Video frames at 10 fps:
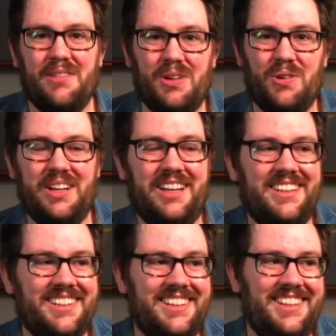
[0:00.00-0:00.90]
recording,
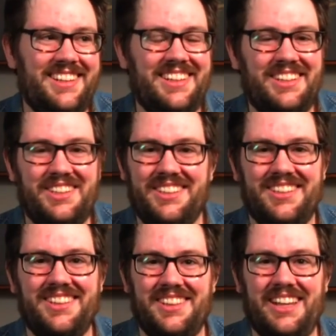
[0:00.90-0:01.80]

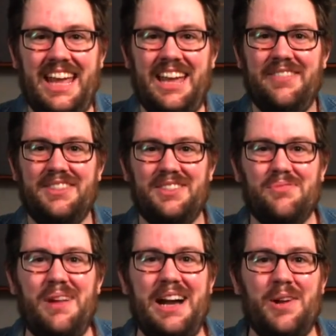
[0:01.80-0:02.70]
the canvas is
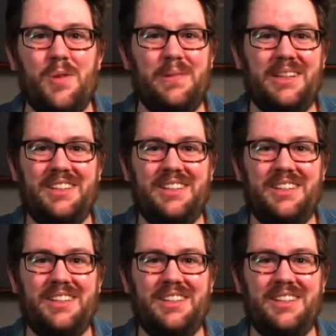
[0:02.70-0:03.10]
wide open